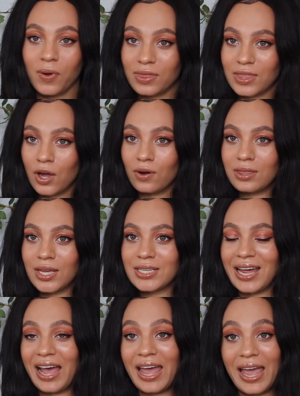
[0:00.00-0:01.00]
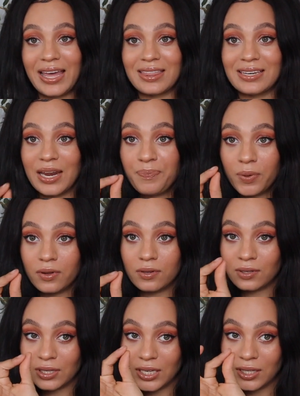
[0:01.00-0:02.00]
but the only thing is I hate the
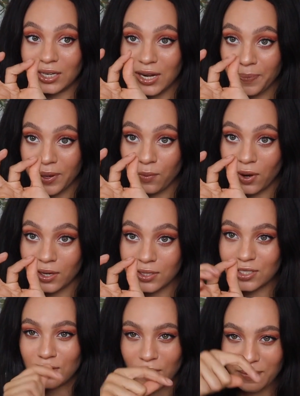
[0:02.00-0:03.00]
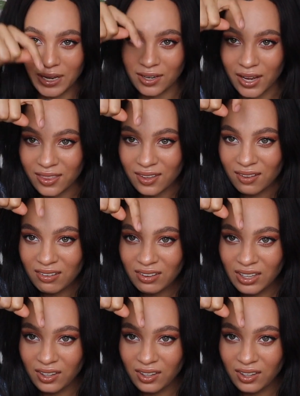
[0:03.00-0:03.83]
nipply ones. You know what I mean? Like the